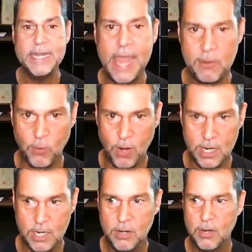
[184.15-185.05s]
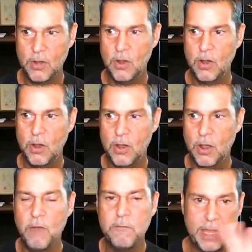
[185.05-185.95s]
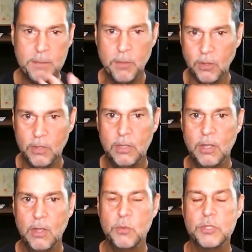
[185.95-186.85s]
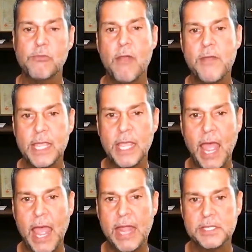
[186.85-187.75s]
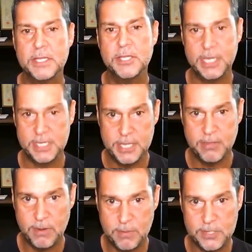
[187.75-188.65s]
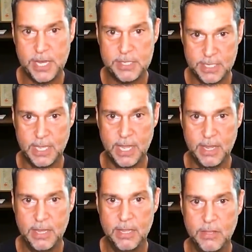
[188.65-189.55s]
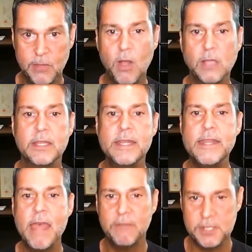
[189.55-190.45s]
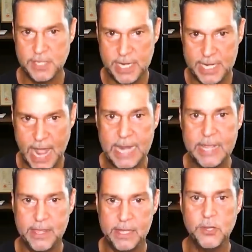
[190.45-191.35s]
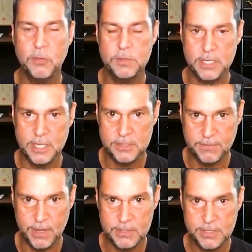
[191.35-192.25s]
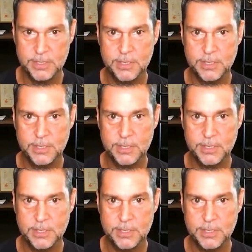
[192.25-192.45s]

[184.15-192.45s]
network of people was growing at 63% a year. The world had never seen anything adopted this fast.